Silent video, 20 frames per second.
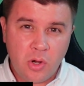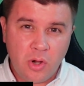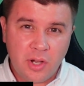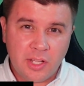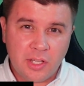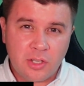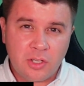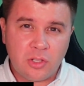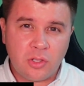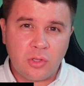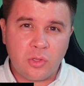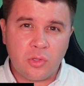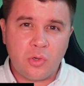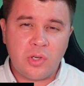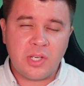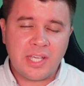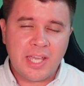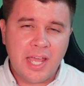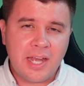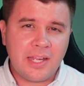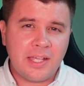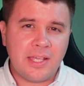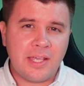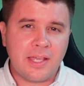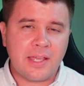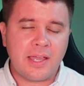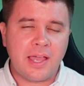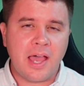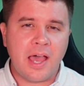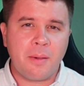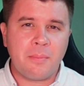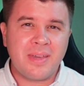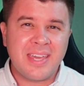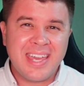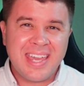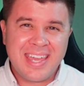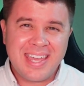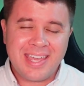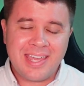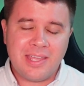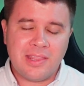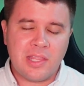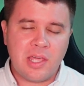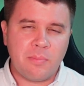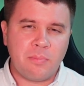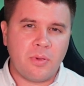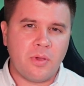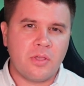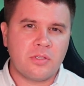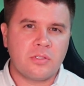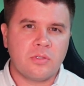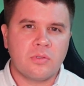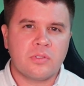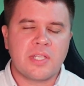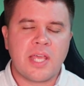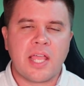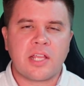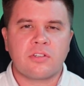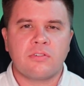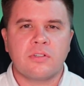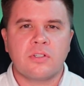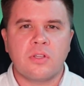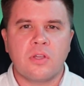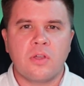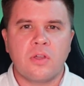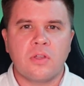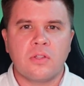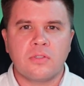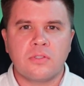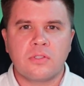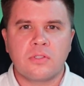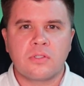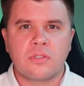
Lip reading: including any income in their personal tax returns.